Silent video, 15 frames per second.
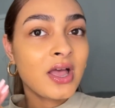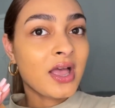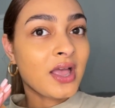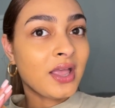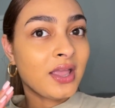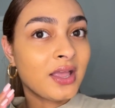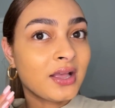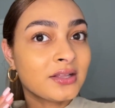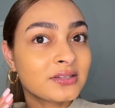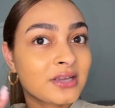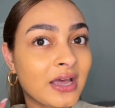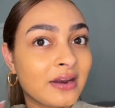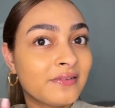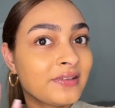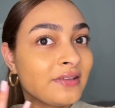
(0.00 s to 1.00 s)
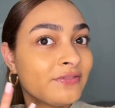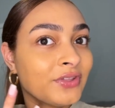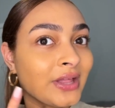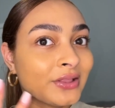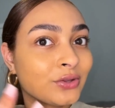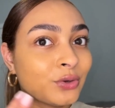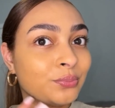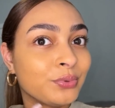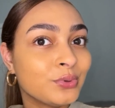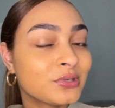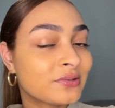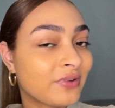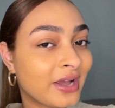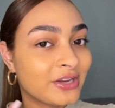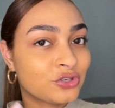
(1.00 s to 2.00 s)
and kind of give you that little boost of
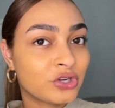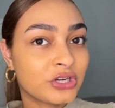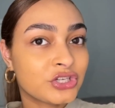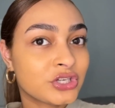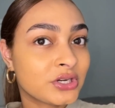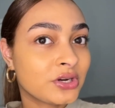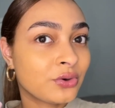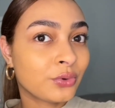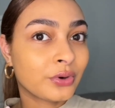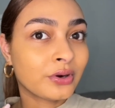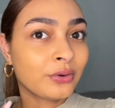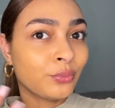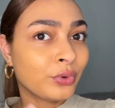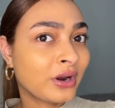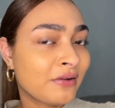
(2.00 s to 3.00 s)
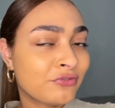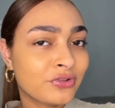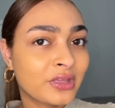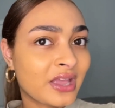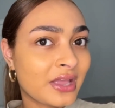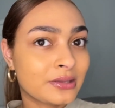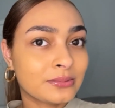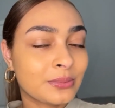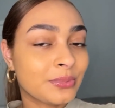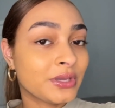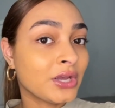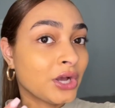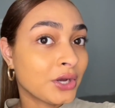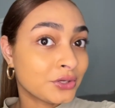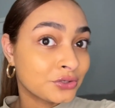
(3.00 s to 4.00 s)
hydration or whatever the case may be
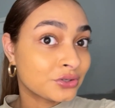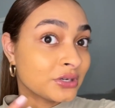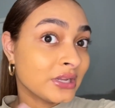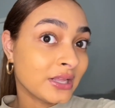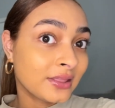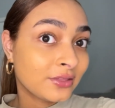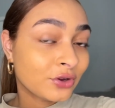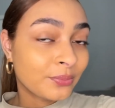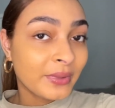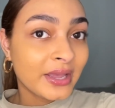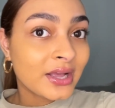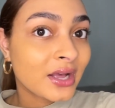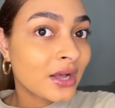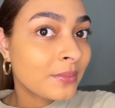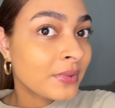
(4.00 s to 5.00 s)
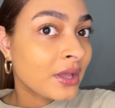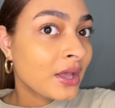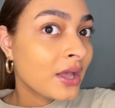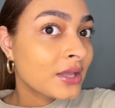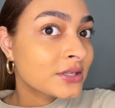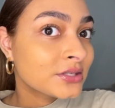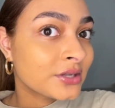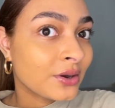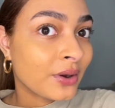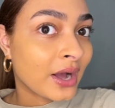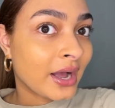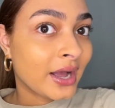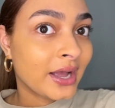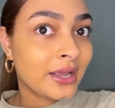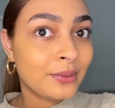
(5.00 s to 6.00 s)
underneath your makeup. So
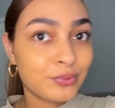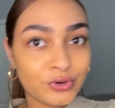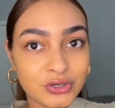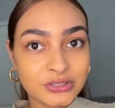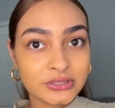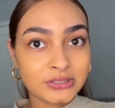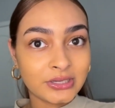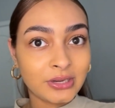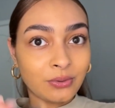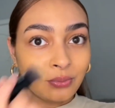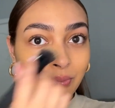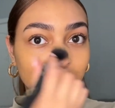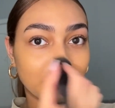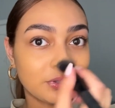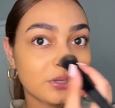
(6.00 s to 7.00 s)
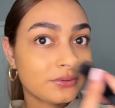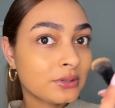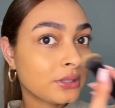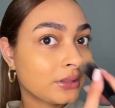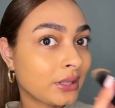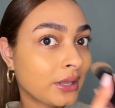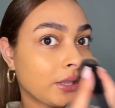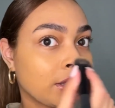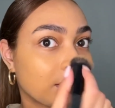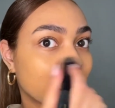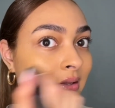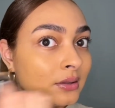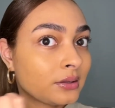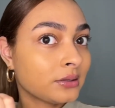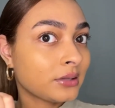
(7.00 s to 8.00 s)
I personally really, really like
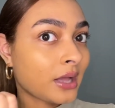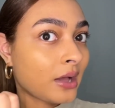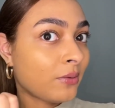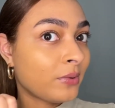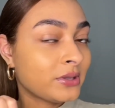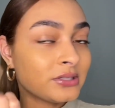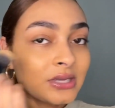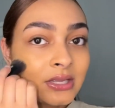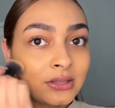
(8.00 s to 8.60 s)
how my skin